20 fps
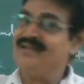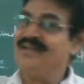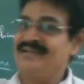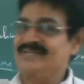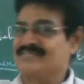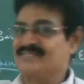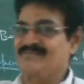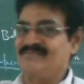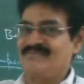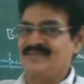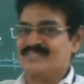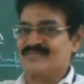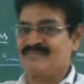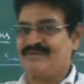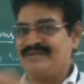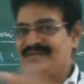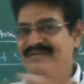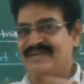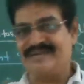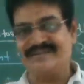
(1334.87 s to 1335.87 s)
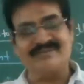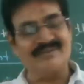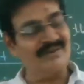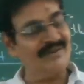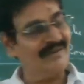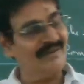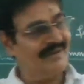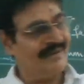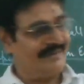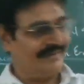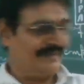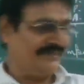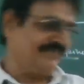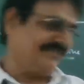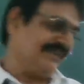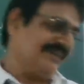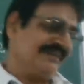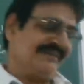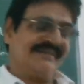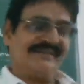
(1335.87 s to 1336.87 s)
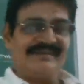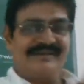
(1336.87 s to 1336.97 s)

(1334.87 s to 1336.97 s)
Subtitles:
establishment and the different